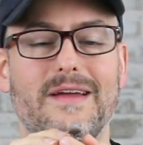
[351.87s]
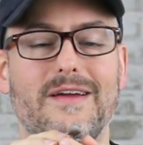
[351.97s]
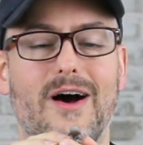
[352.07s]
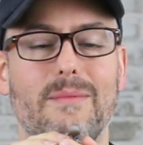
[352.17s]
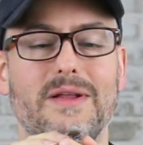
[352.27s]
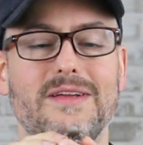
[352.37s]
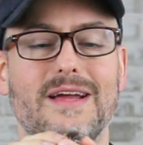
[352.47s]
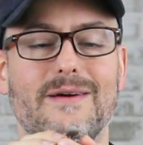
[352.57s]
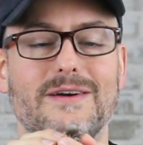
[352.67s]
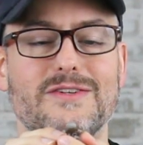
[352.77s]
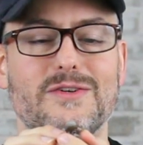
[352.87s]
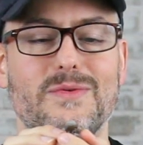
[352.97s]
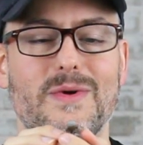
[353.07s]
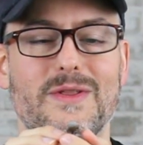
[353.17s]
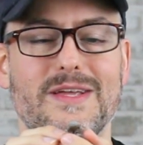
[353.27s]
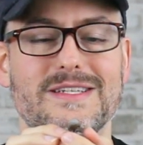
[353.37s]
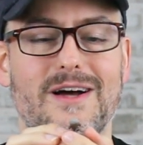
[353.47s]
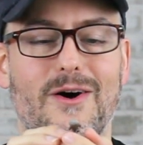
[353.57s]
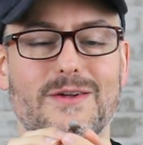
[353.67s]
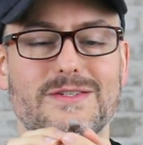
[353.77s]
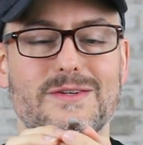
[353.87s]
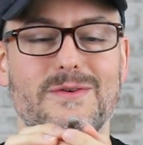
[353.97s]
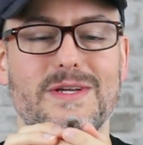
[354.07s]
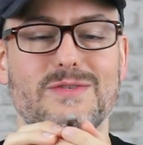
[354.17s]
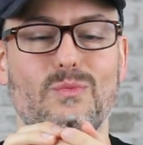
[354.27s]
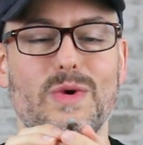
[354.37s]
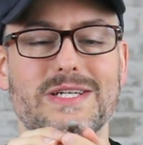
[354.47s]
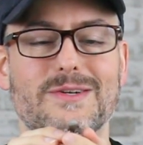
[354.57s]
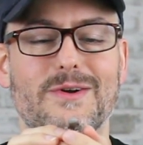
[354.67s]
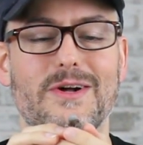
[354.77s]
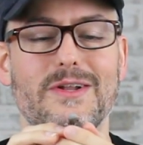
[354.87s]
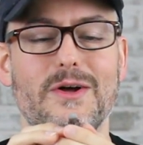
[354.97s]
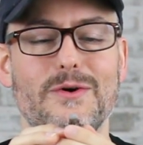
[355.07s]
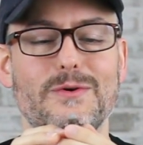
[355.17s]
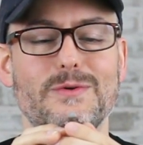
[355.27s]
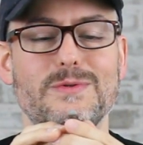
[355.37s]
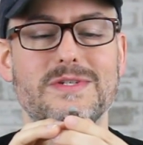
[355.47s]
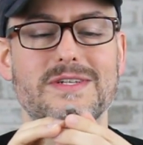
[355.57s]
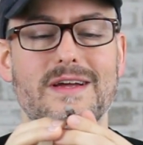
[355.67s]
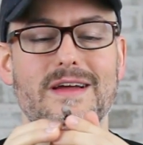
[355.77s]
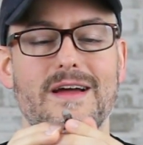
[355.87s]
goblin character with his winter clothes.